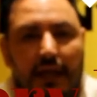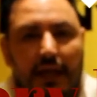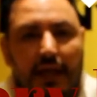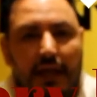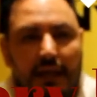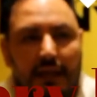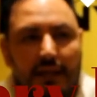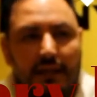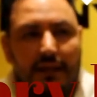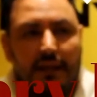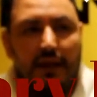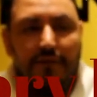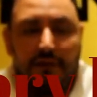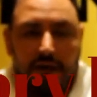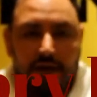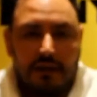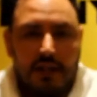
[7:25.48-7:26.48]
And
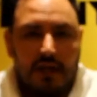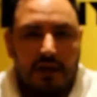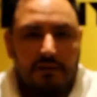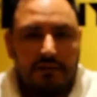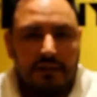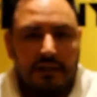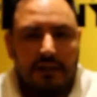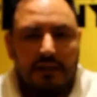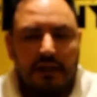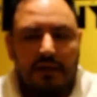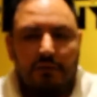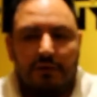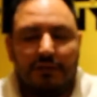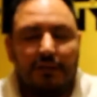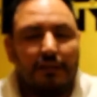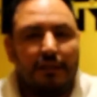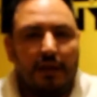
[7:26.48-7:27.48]
they found out that there
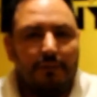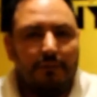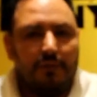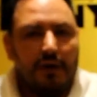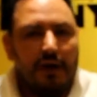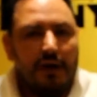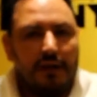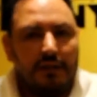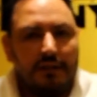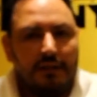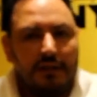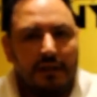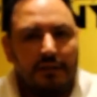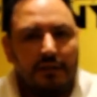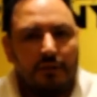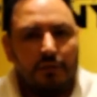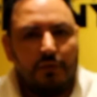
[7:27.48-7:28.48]
was a top quality
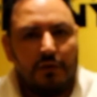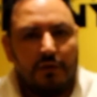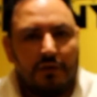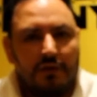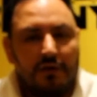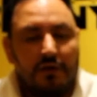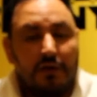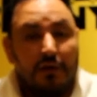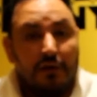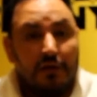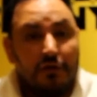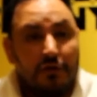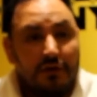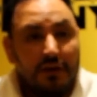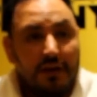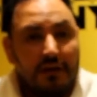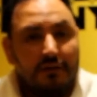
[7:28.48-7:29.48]
dental work. Mm-hmm.
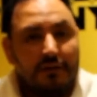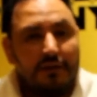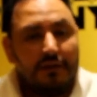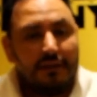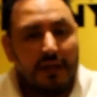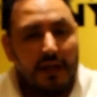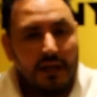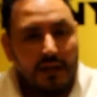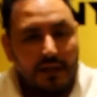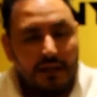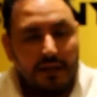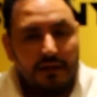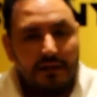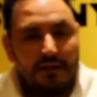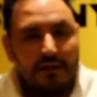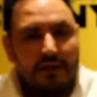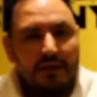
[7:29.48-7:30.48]
So they start telling
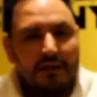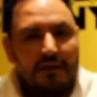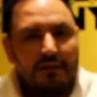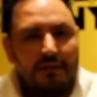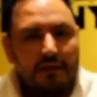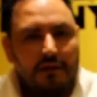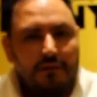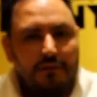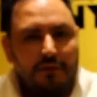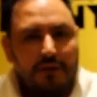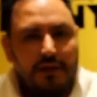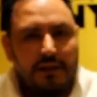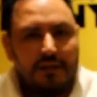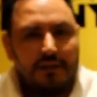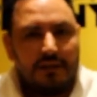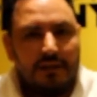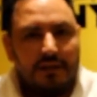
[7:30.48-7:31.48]
their
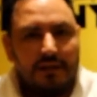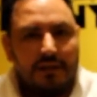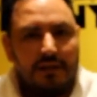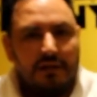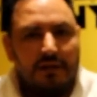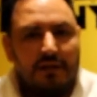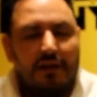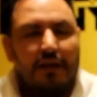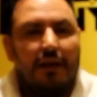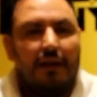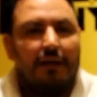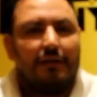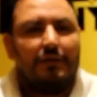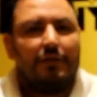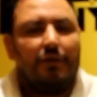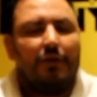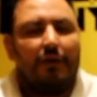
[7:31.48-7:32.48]
friends.
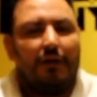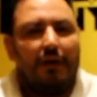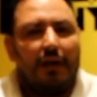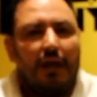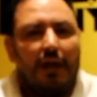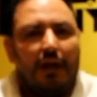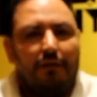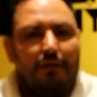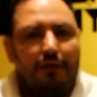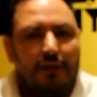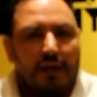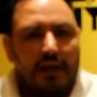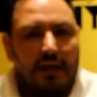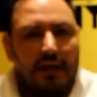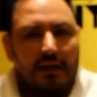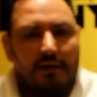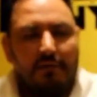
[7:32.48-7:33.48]
So every
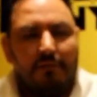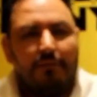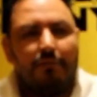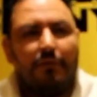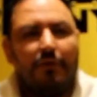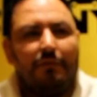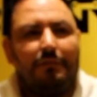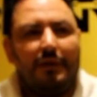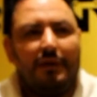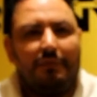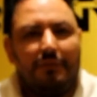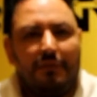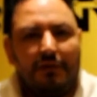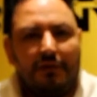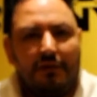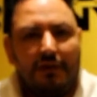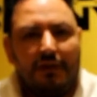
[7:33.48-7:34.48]
day more
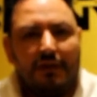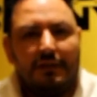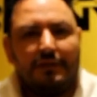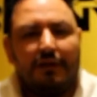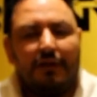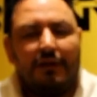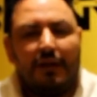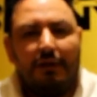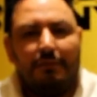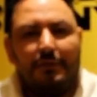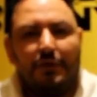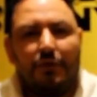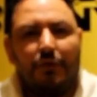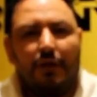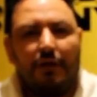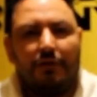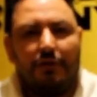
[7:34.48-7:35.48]
people start coming to
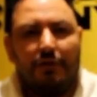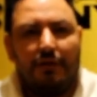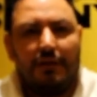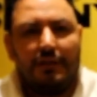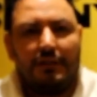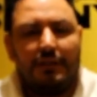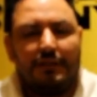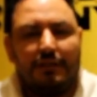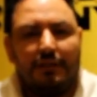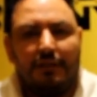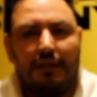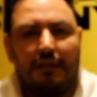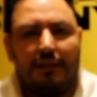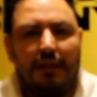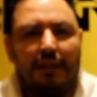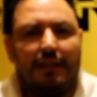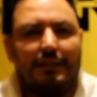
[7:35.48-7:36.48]
Algodones.
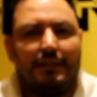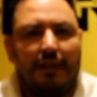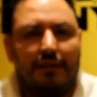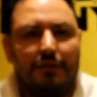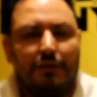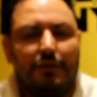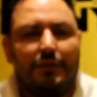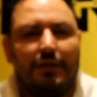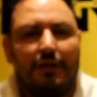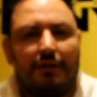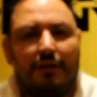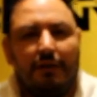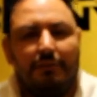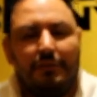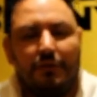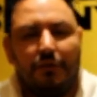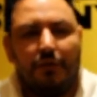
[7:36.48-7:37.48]
They decide to start
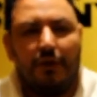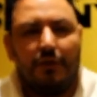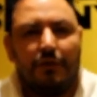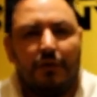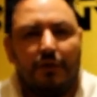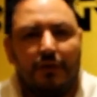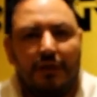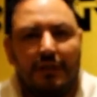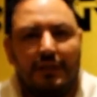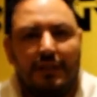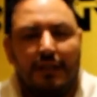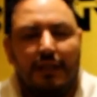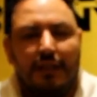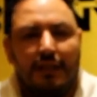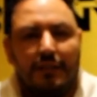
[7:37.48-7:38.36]
coming to Algodones.